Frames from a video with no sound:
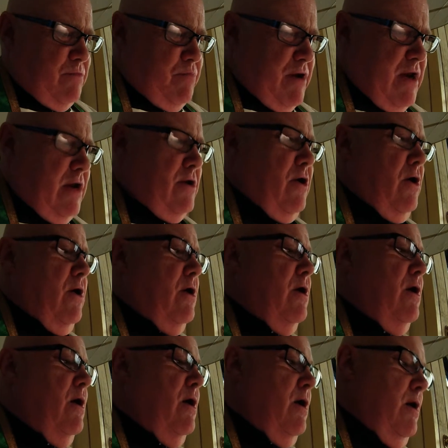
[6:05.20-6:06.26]
to Peter,
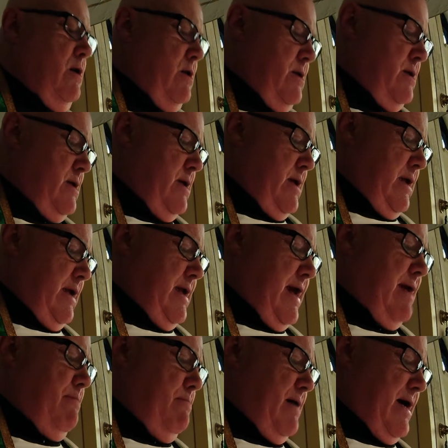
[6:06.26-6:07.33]

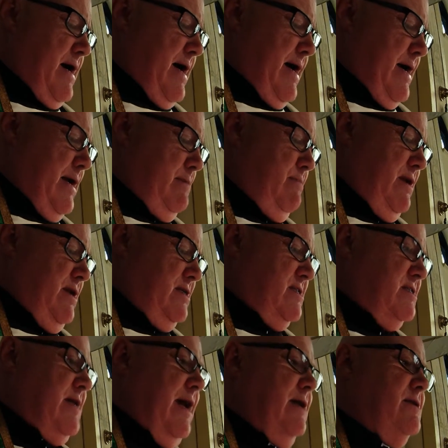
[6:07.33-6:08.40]
get behind me,
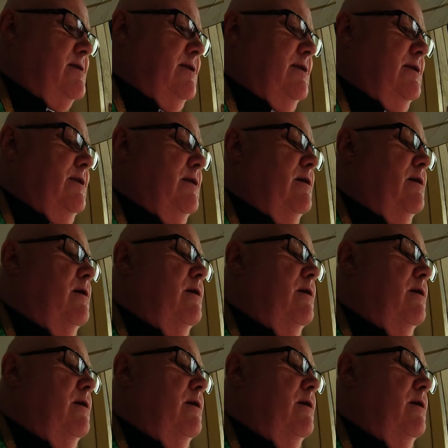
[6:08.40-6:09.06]
Satan,